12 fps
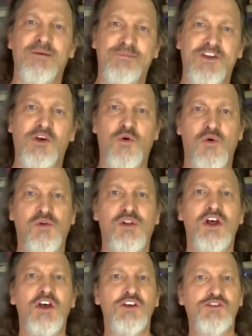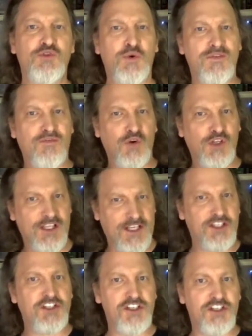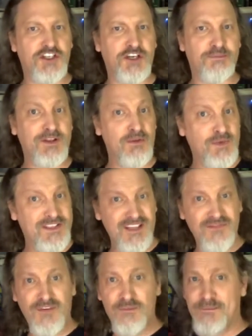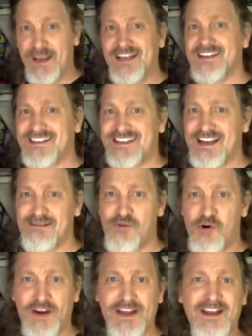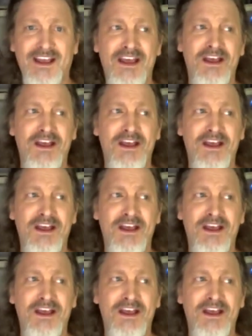up their whole sort of relationship. And then we see from Beta's standpoint,